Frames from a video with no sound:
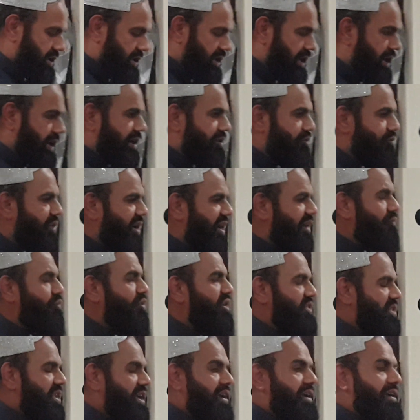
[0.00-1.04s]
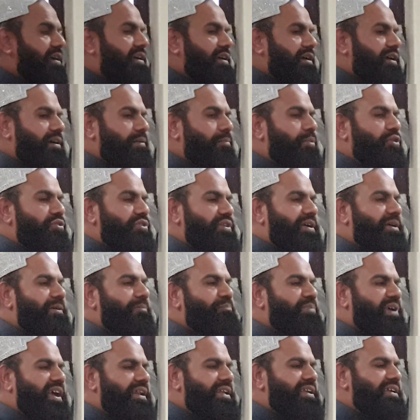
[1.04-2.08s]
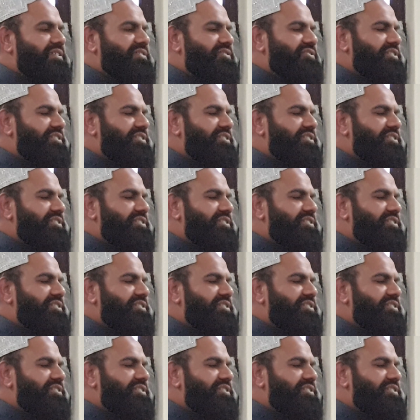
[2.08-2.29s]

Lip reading: And when we think about the companions,